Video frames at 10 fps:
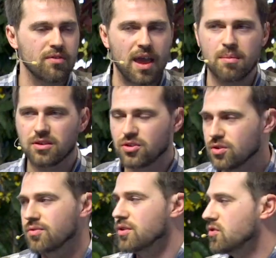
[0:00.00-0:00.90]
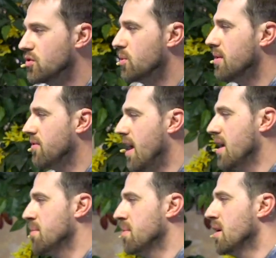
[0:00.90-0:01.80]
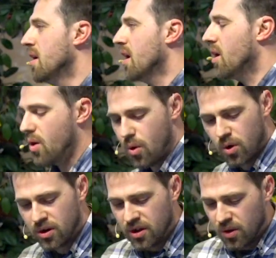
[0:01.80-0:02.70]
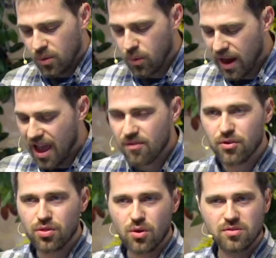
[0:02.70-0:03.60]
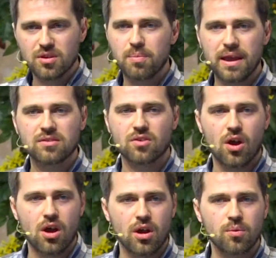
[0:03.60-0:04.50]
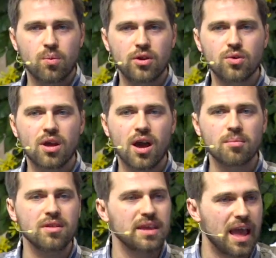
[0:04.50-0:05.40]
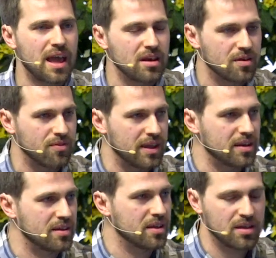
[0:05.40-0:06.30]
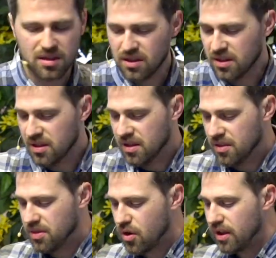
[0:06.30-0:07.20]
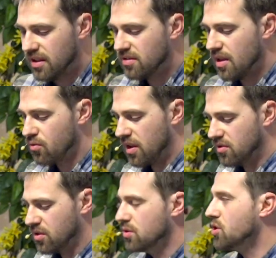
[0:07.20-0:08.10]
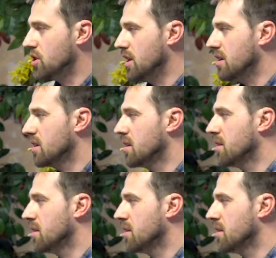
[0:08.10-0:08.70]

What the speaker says: of MSU versus U of M, or whatever those debates are, when you come to the end of it, there is a resolution.